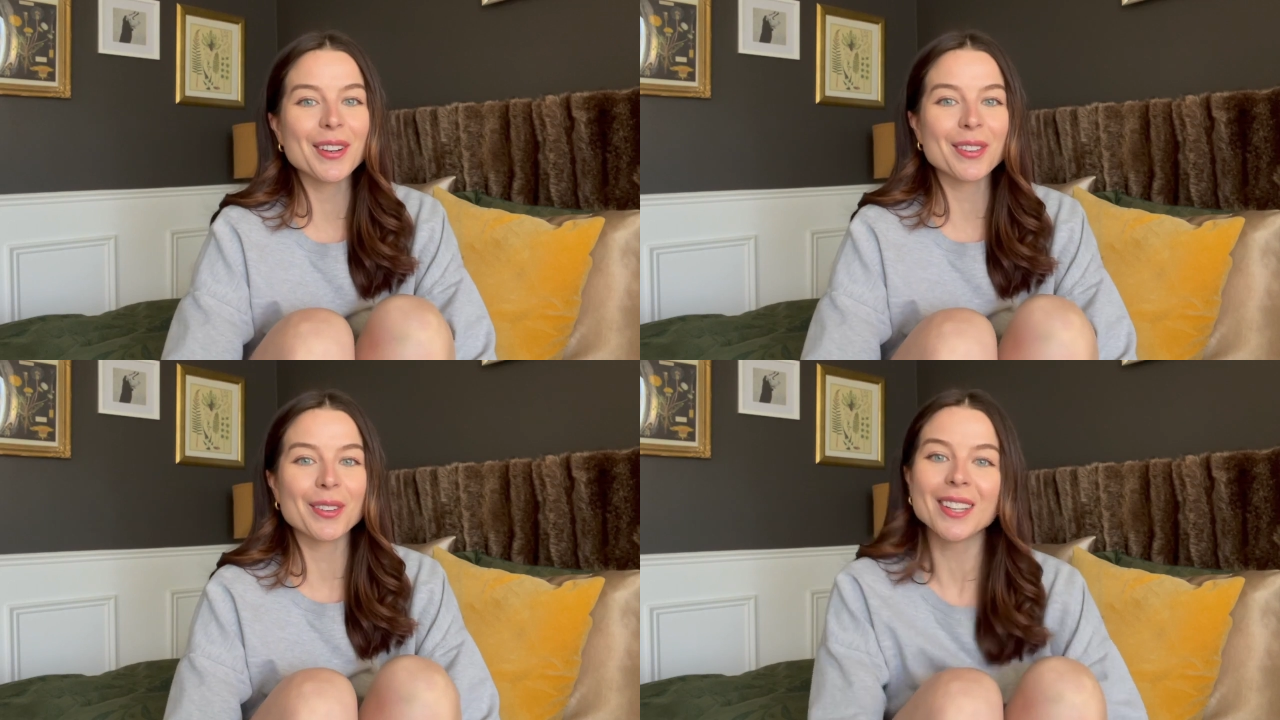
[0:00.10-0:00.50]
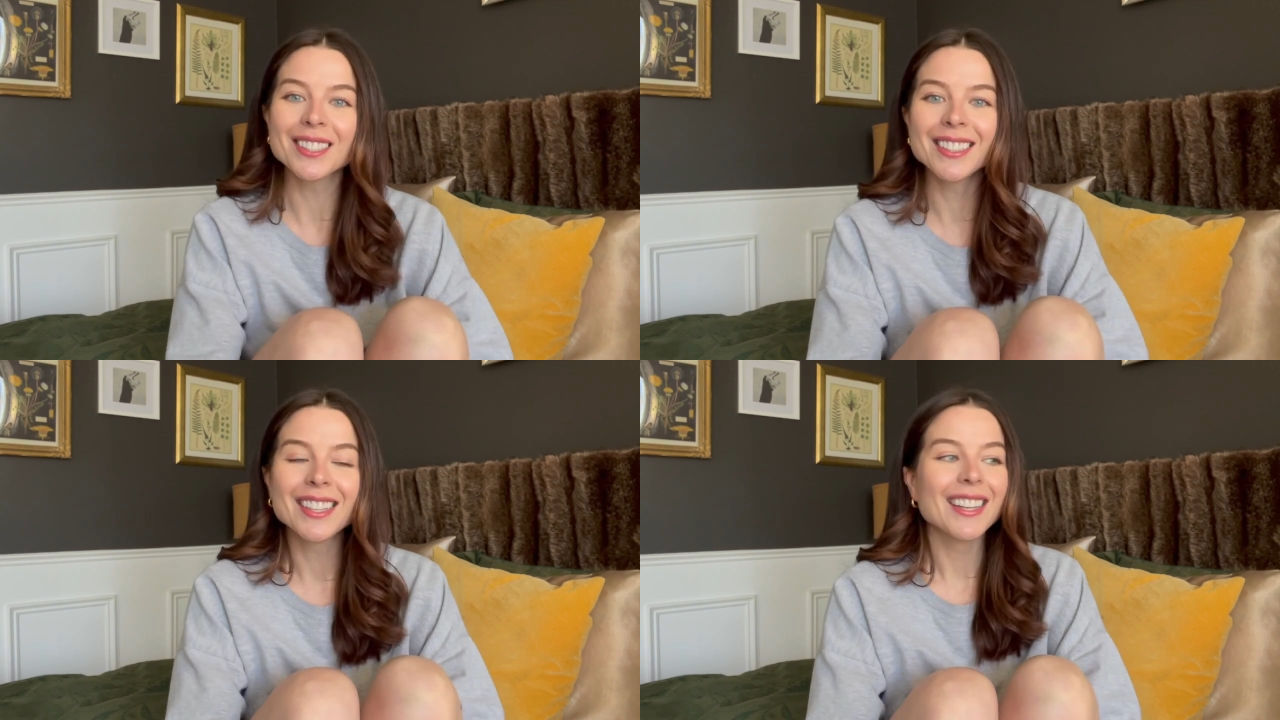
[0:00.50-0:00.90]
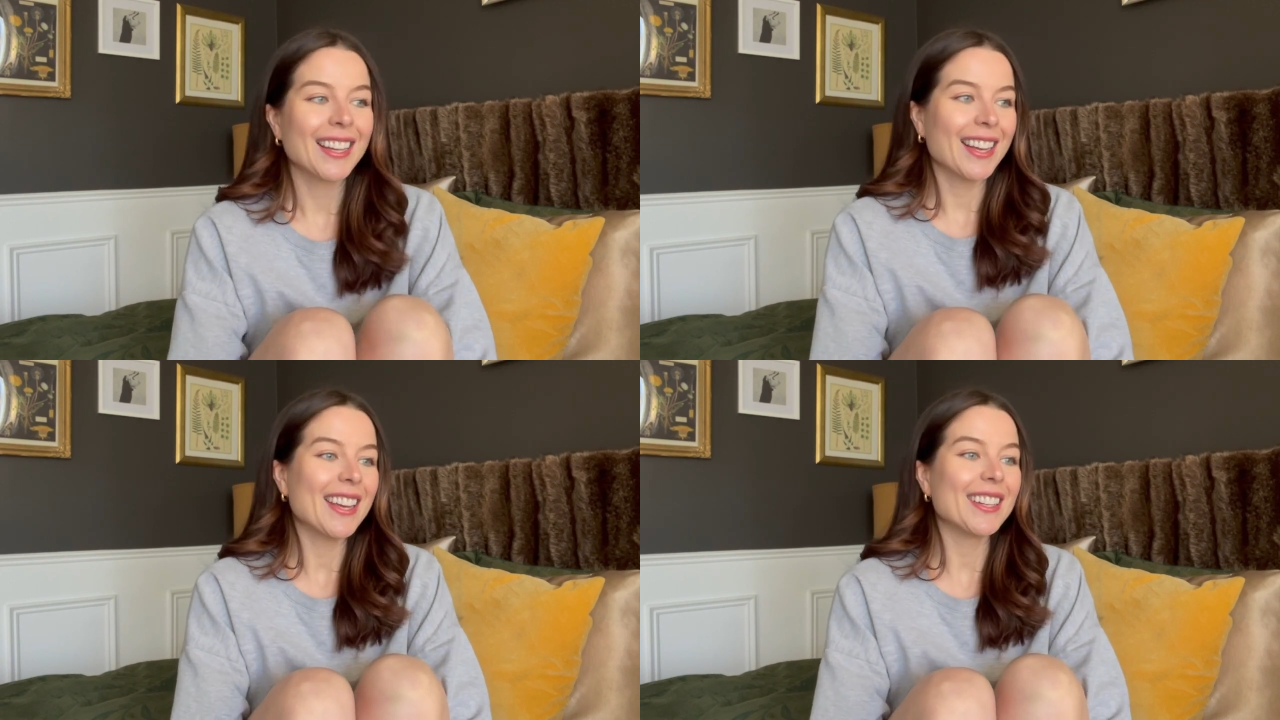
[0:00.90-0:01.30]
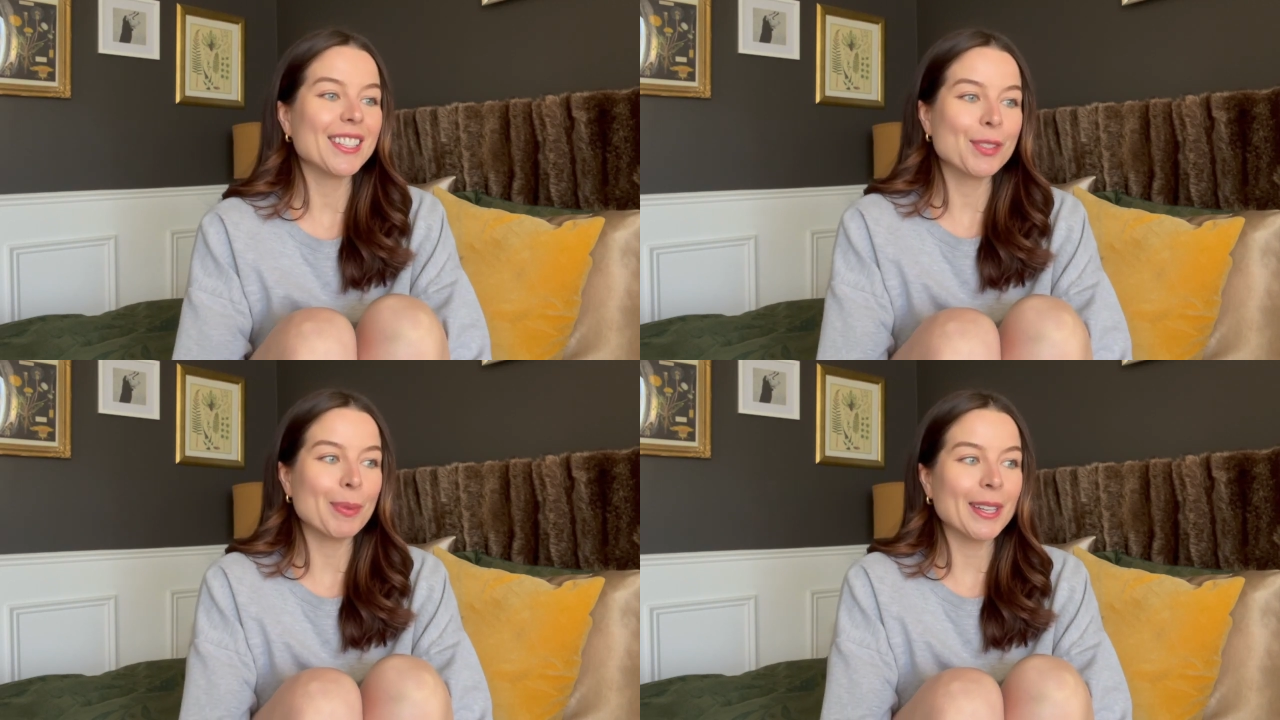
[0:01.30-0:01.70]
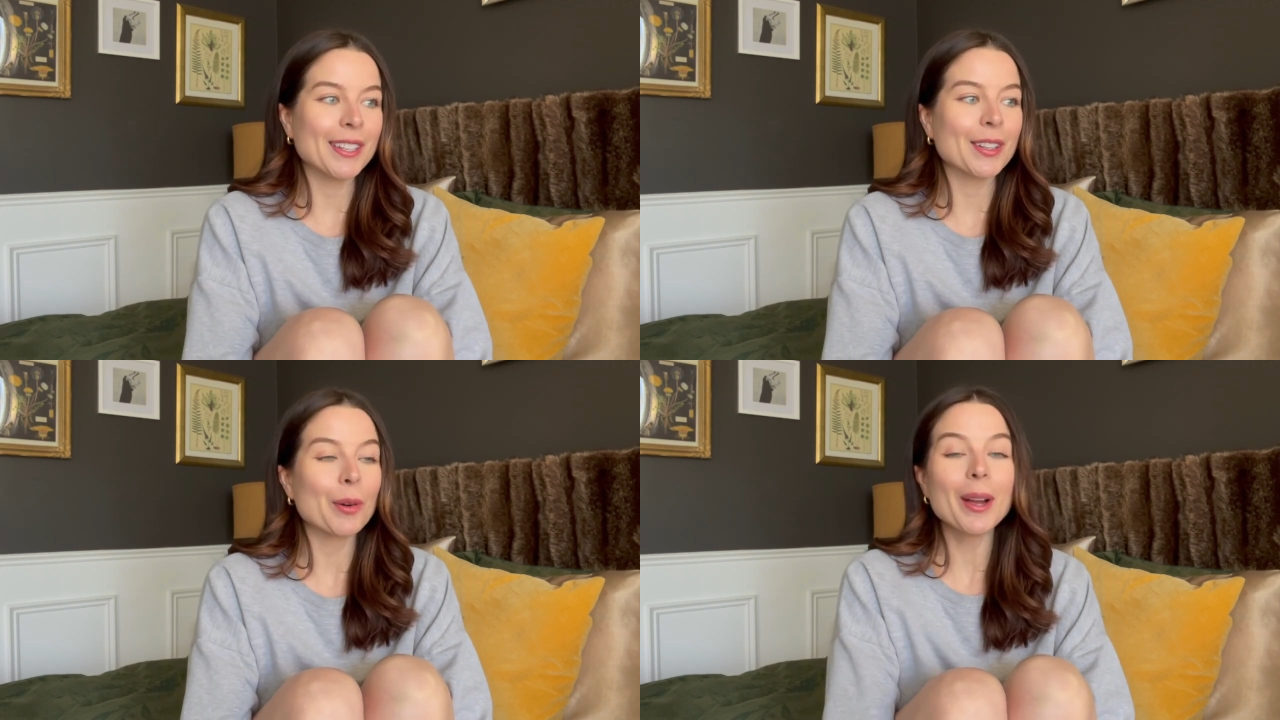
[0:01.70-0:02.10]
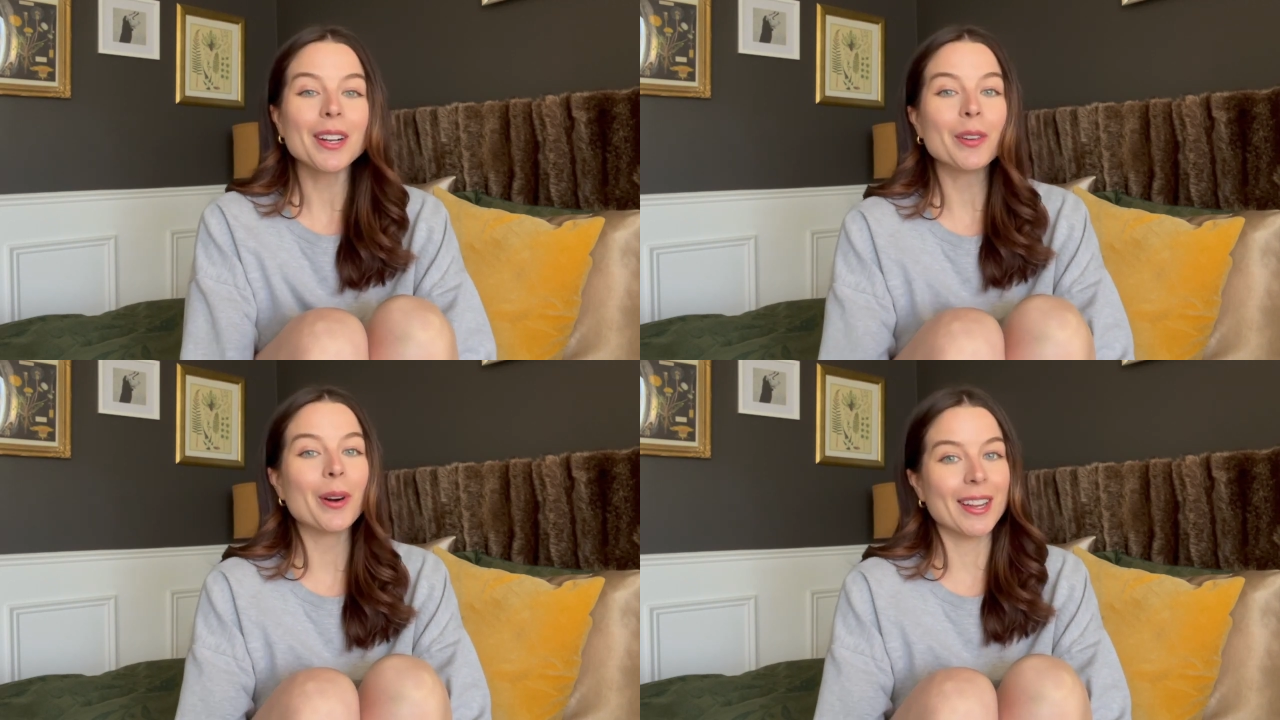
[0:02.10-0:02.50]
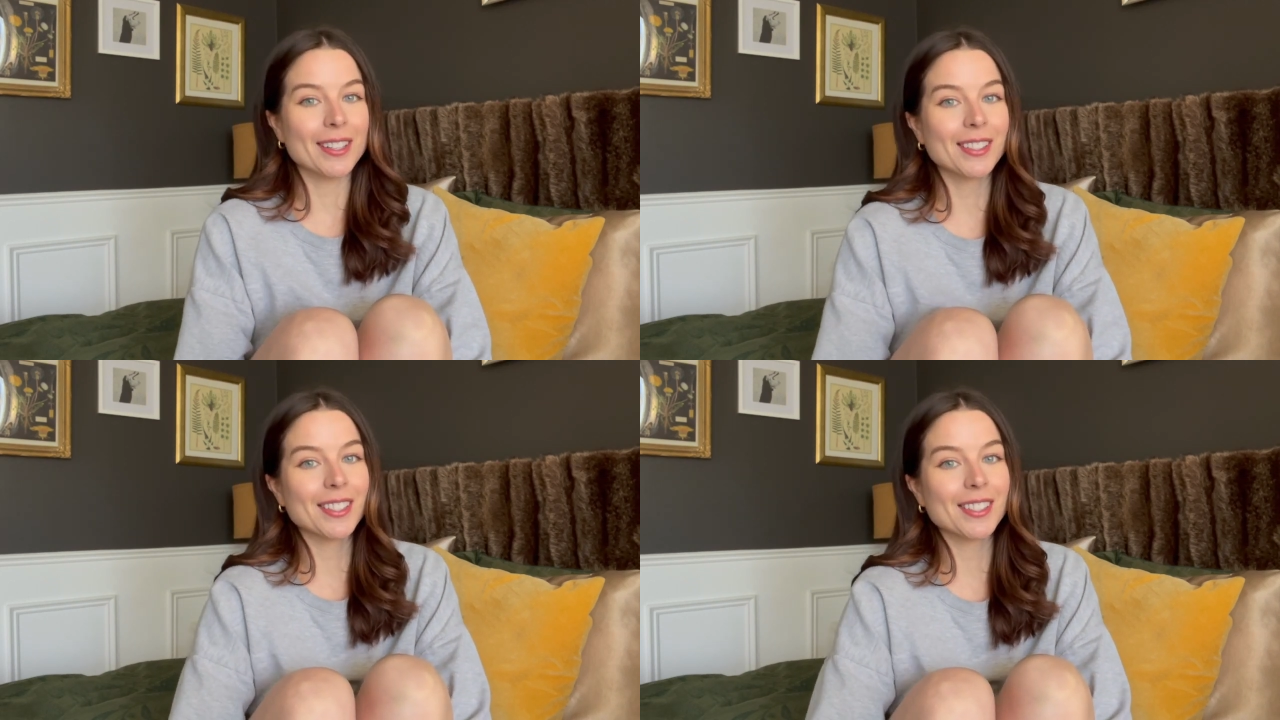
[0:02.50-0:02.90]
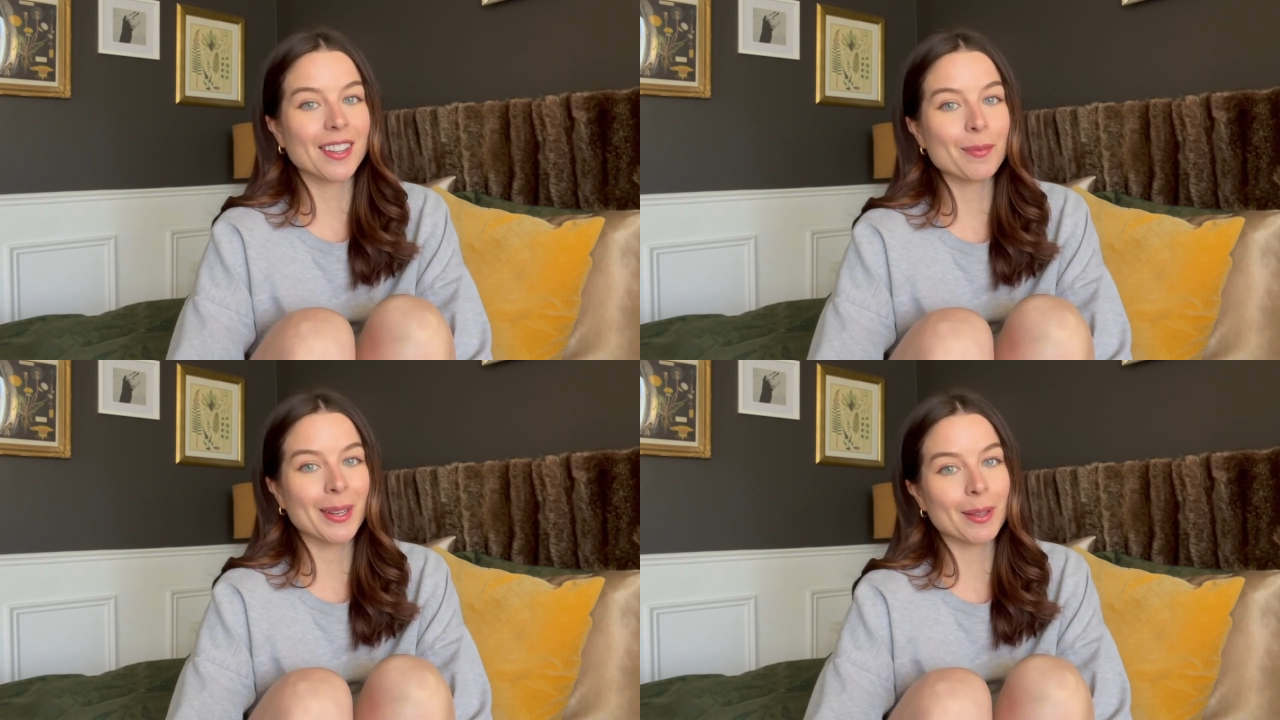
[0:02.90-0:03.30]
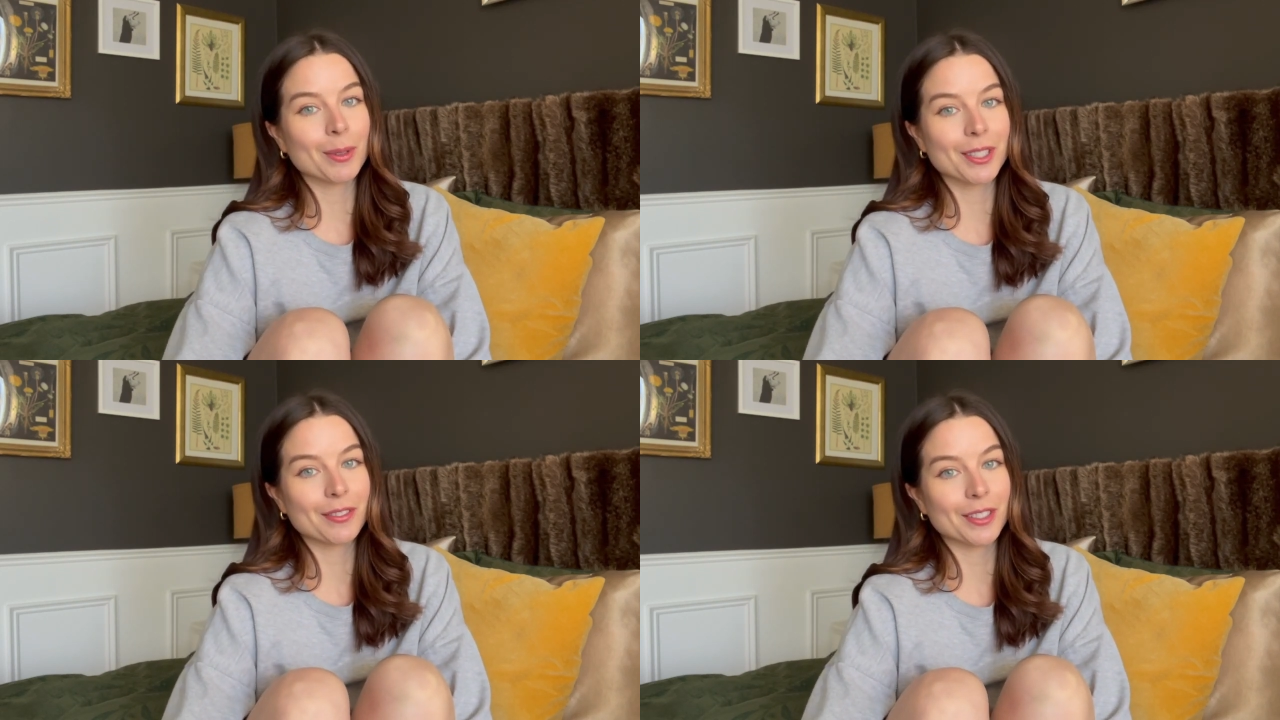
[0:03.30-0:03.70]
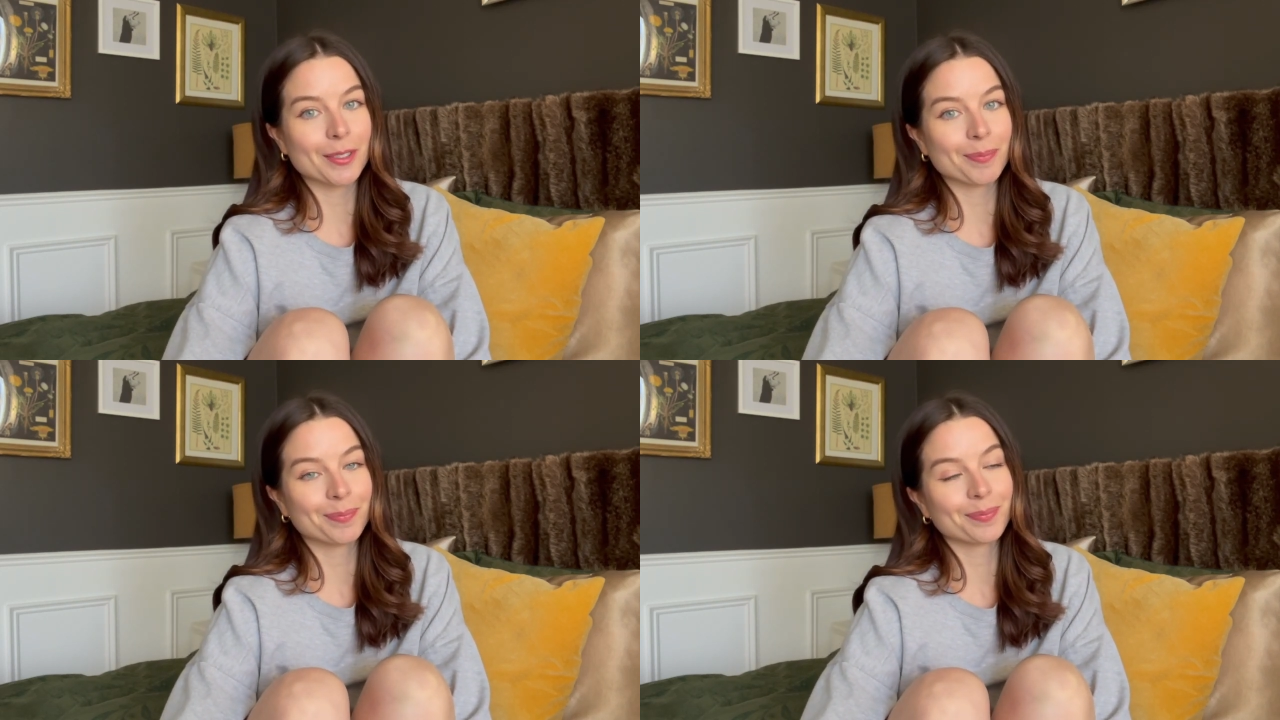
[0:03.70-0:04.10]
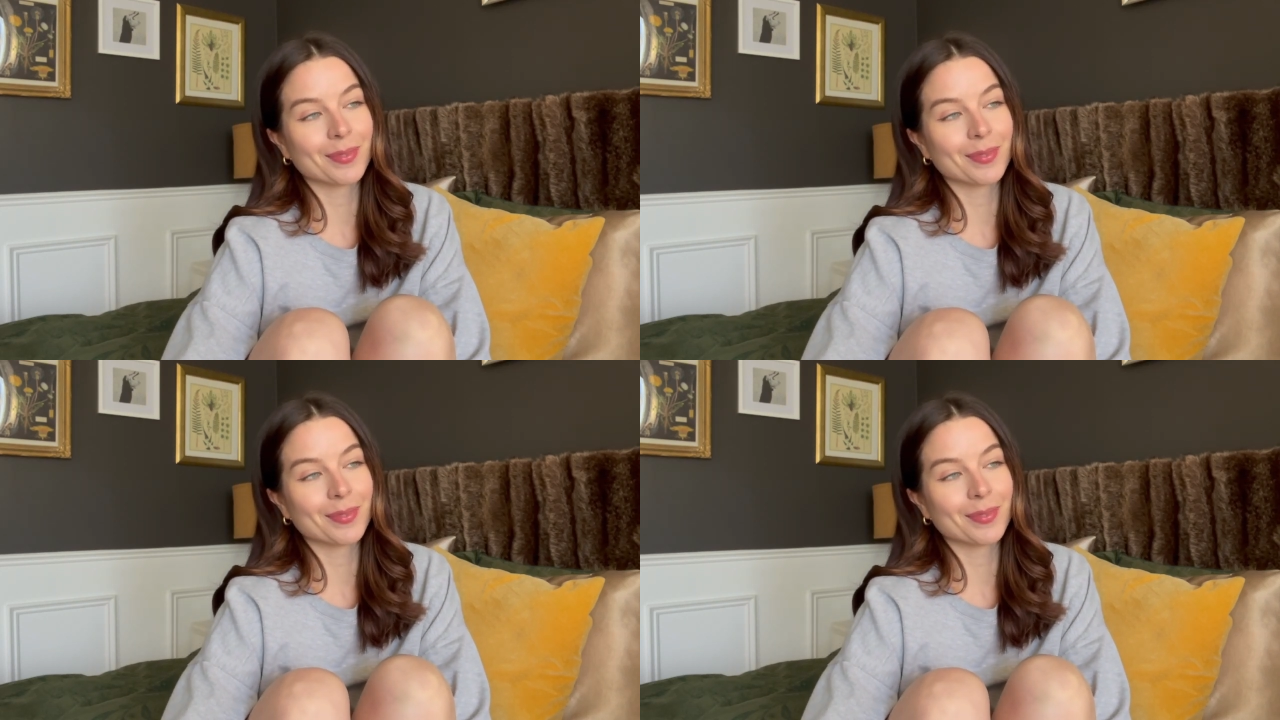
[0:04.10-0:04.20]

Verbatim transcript: everyone. It has been quite a while since I've been able to film.